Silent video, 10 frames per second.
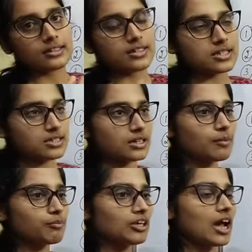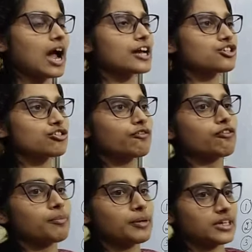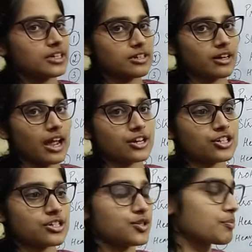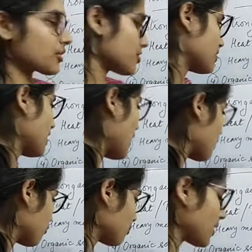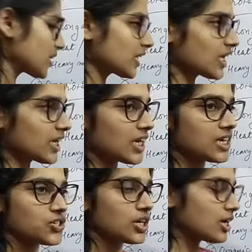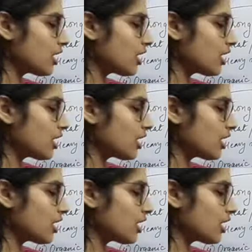disturb the hydrophobic interactions because they are amphipathic in nature.